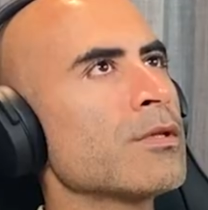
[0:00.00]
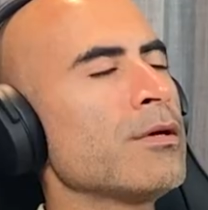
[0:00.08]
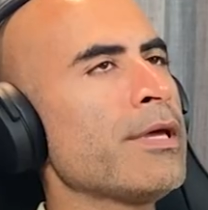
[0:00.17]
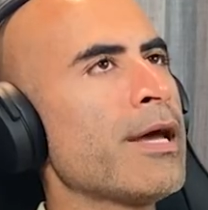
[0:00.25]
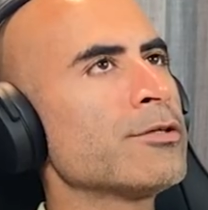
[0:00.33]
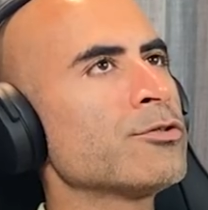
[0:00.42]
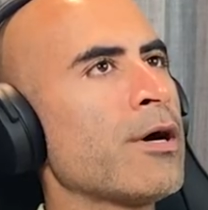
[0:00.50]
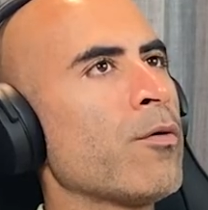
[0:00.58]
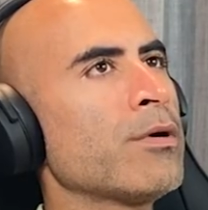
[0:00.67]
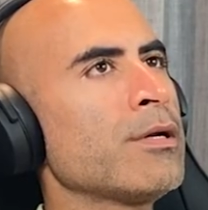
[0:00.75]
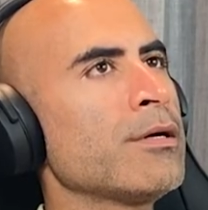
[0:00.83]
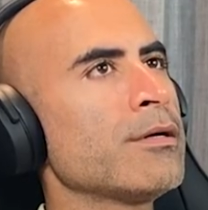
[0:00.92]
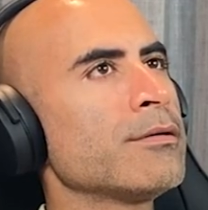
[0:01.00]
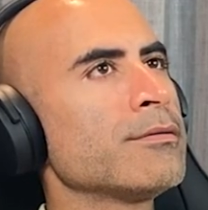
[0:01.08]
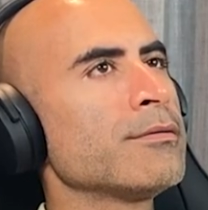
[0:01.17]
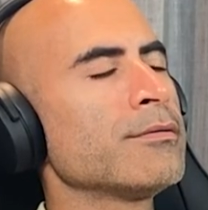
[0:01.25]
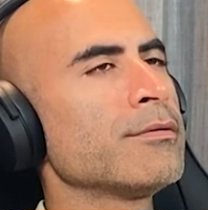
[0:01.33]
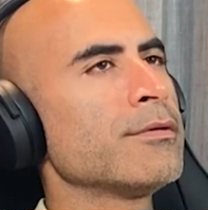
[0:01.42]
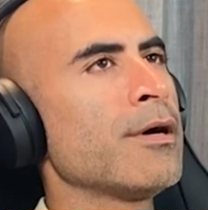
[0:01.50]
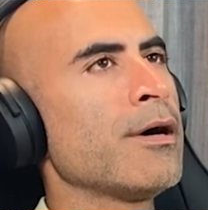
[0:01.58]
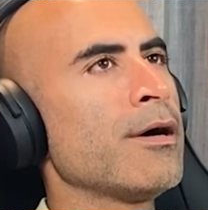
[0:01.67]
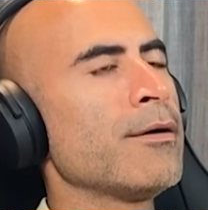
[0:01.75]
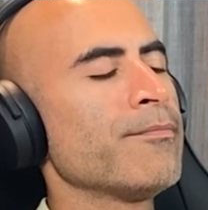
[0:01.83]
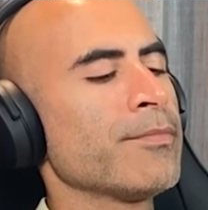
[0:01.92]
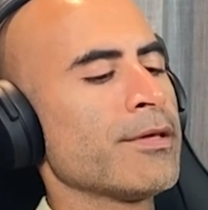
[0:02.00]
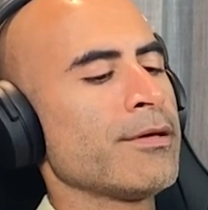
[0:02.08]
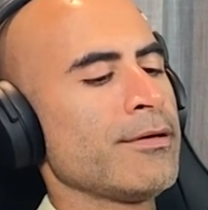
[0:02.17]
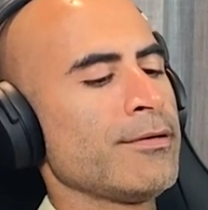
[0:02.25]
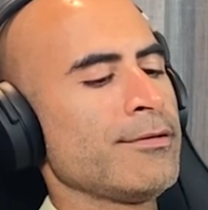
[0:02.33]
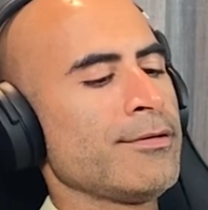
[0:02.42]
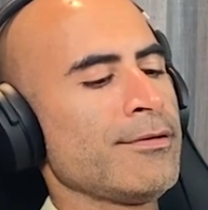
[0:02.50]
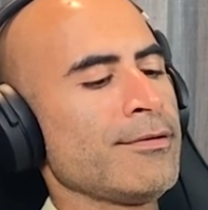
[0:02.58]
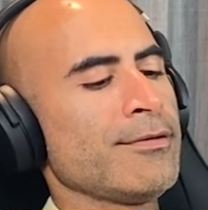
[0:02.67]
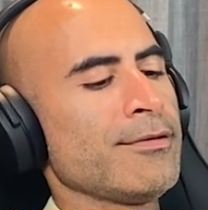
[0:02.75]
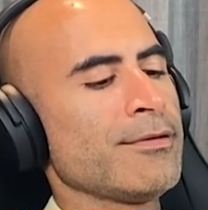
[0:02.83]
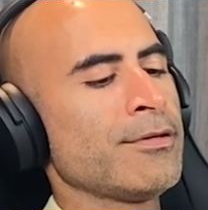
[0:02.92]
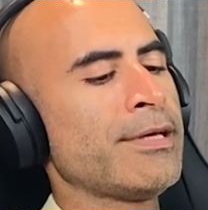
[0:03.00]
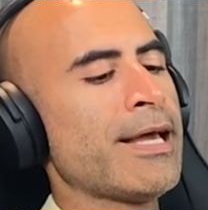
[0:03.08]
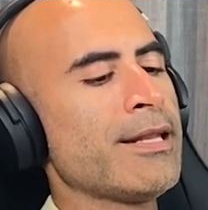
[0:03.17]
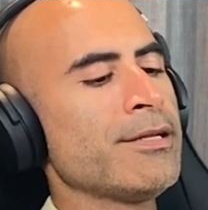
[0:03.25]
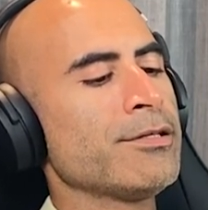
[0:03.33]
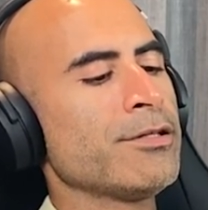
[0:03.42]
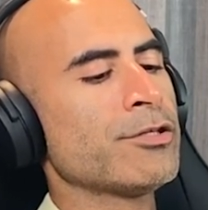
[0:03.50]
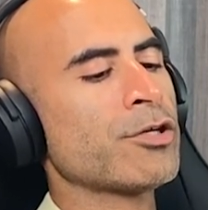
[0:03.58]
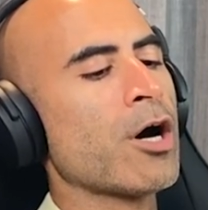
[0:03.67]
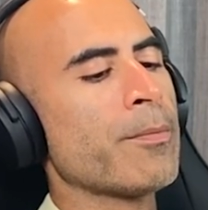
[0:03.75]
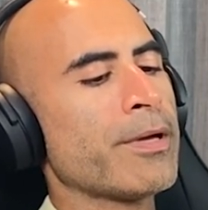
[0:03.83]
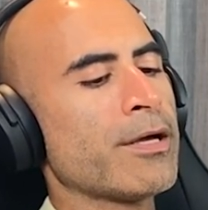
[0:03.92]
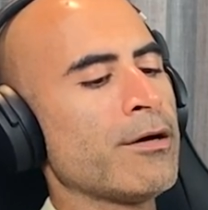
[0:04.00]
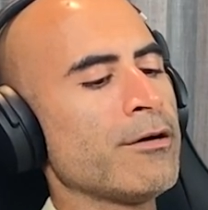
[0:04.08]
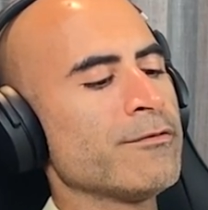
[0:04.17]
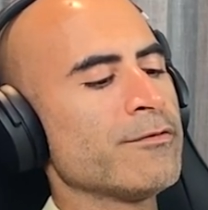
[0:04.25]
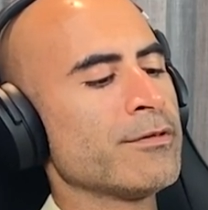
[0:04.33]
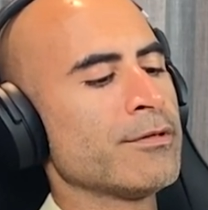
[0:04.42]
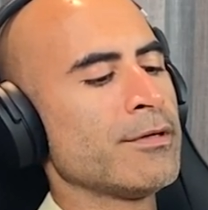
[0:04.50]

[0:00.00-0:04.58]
Yeah, so I want to um, get into the topic of